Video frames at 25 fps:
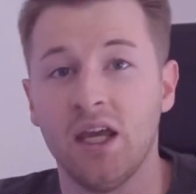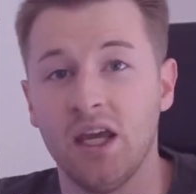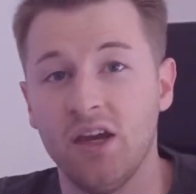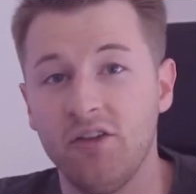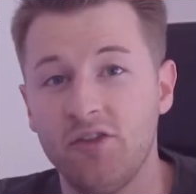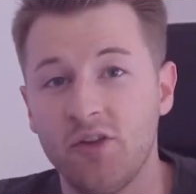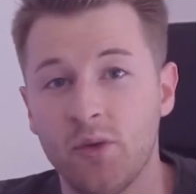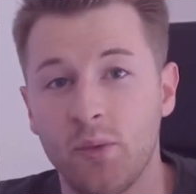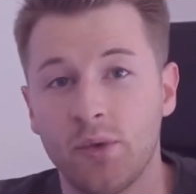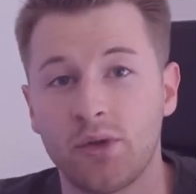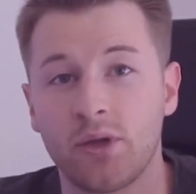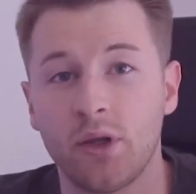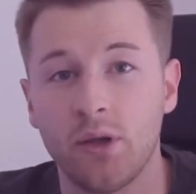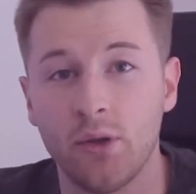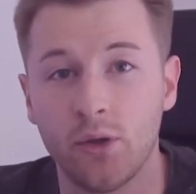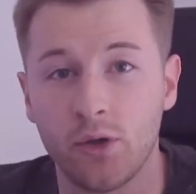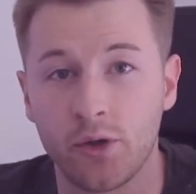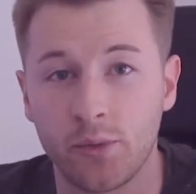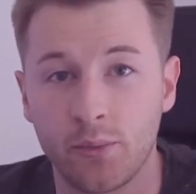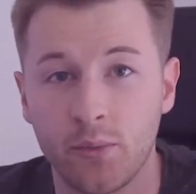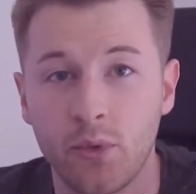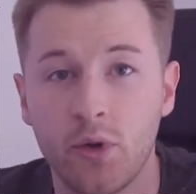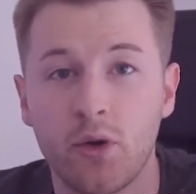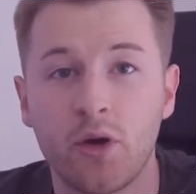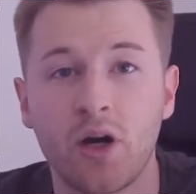If you want to
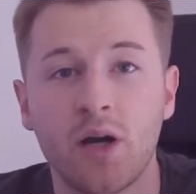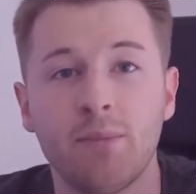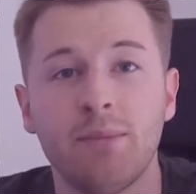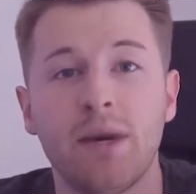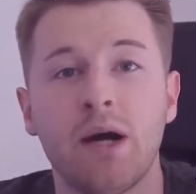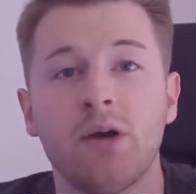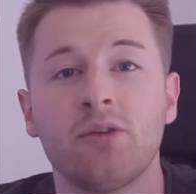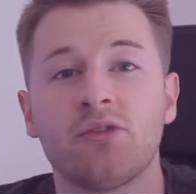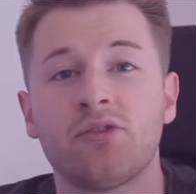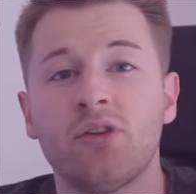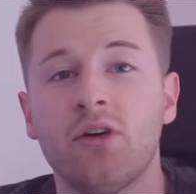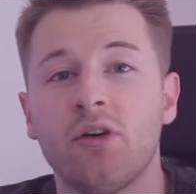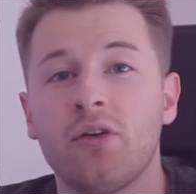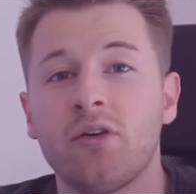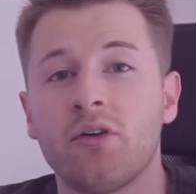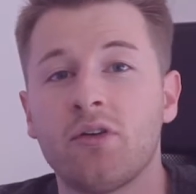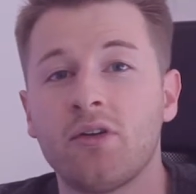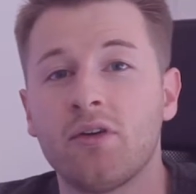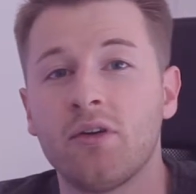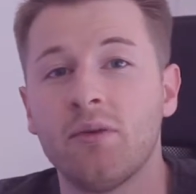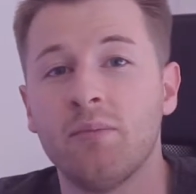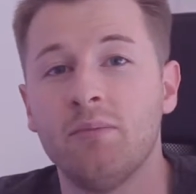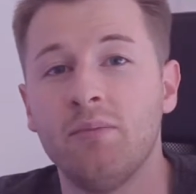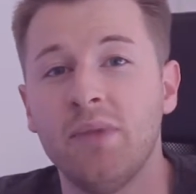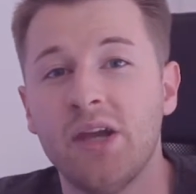learn more about
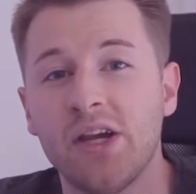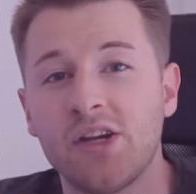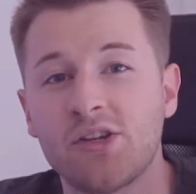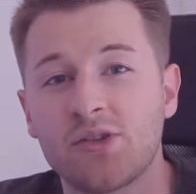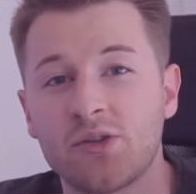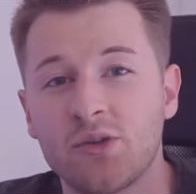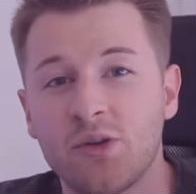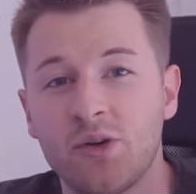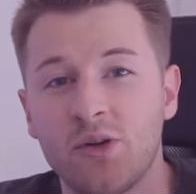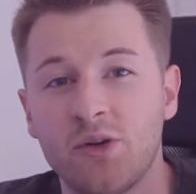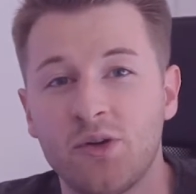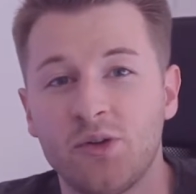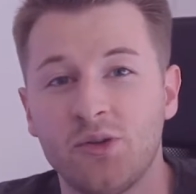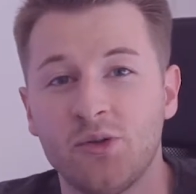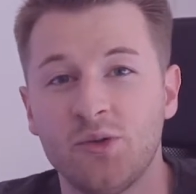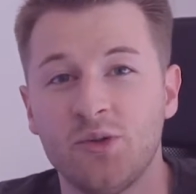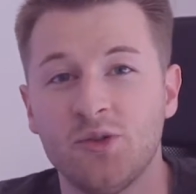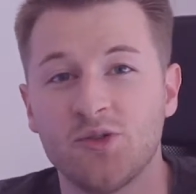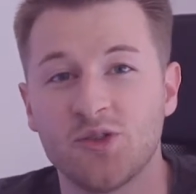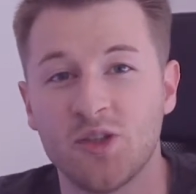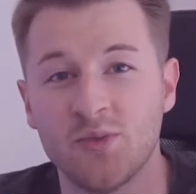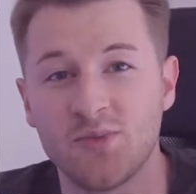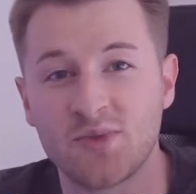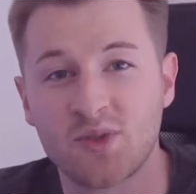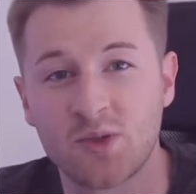Docker, make sure to
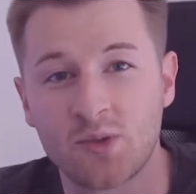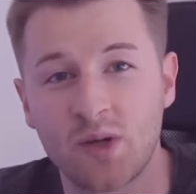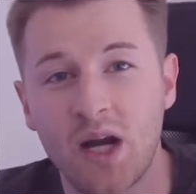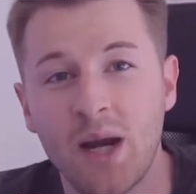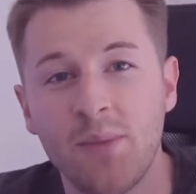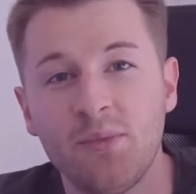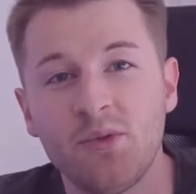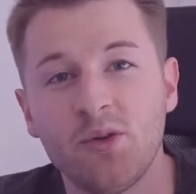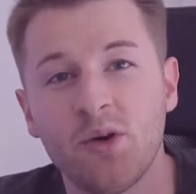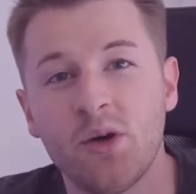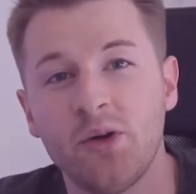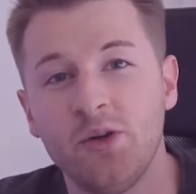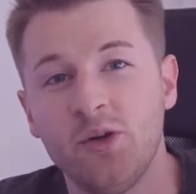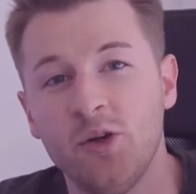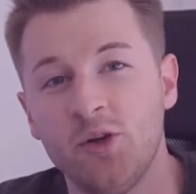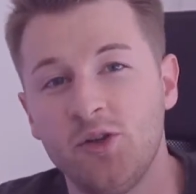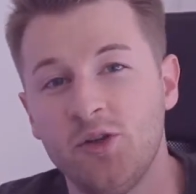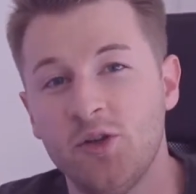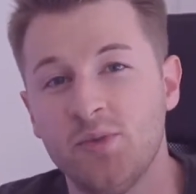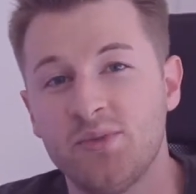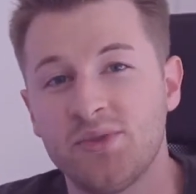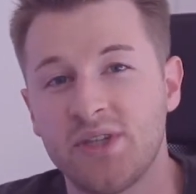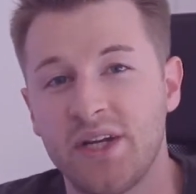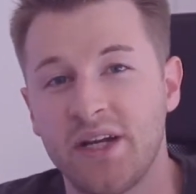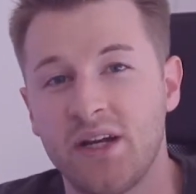subscribe to our
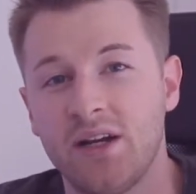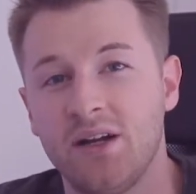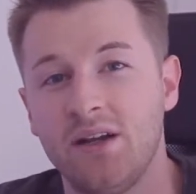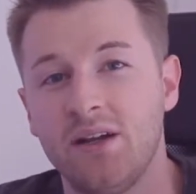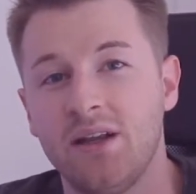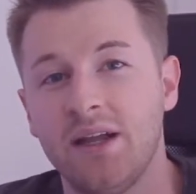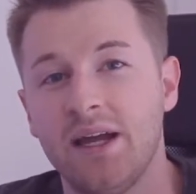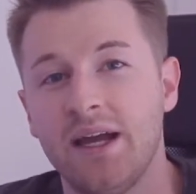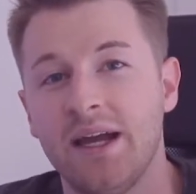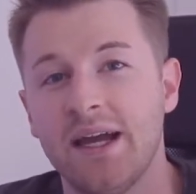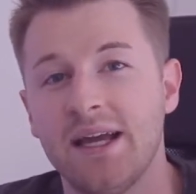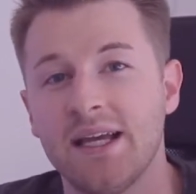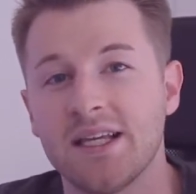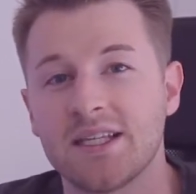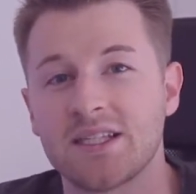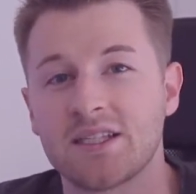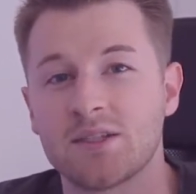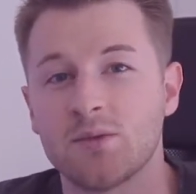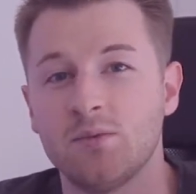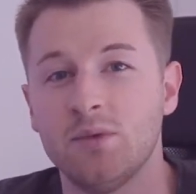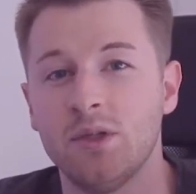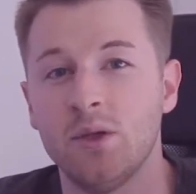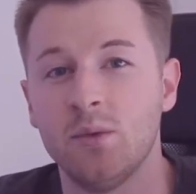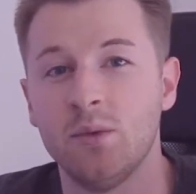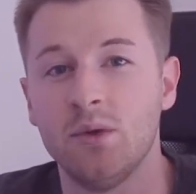YouTube channel
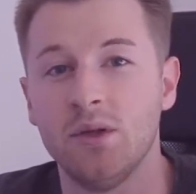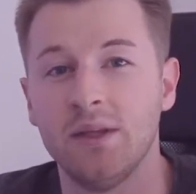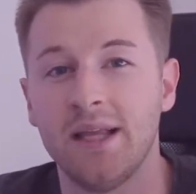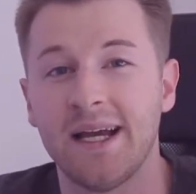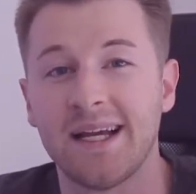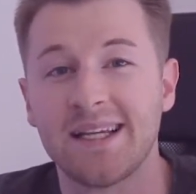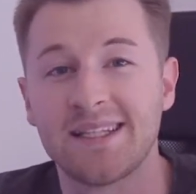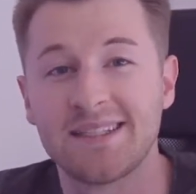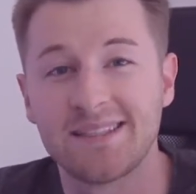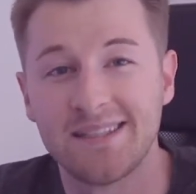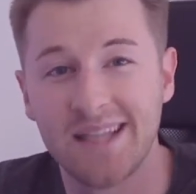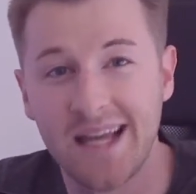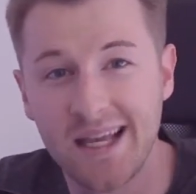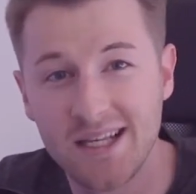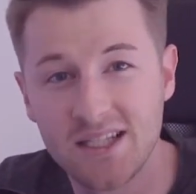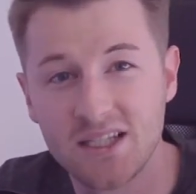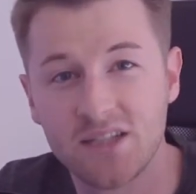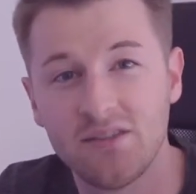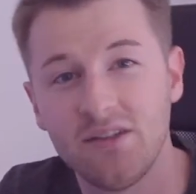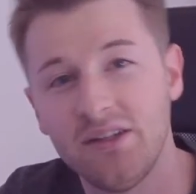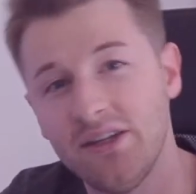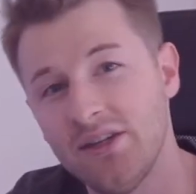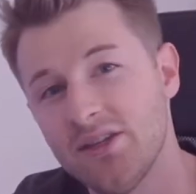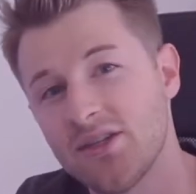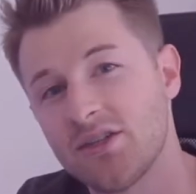as we will
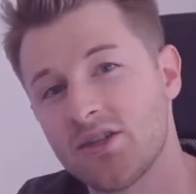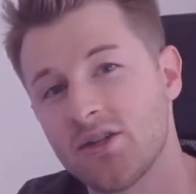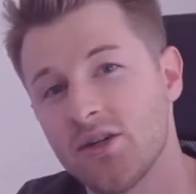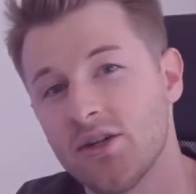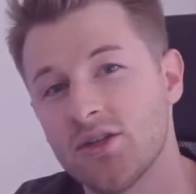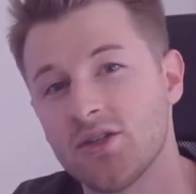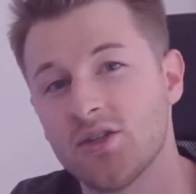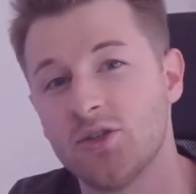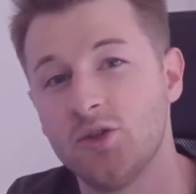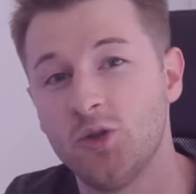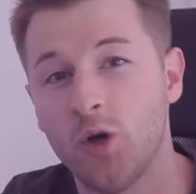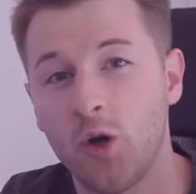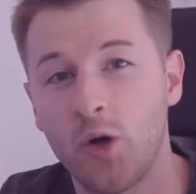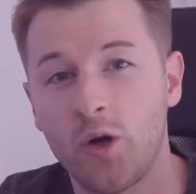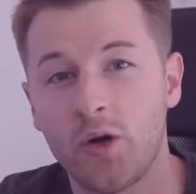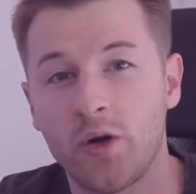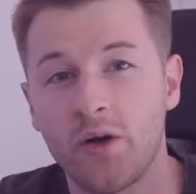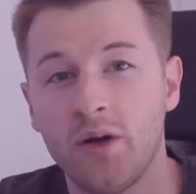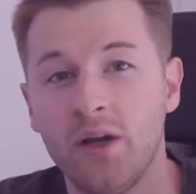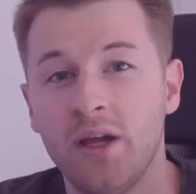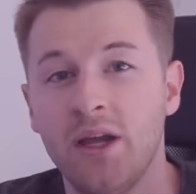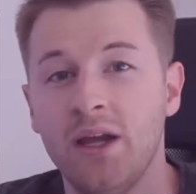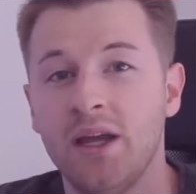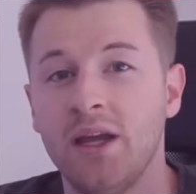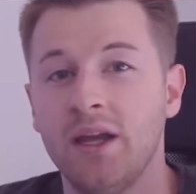extensively discuss
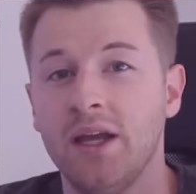Docker,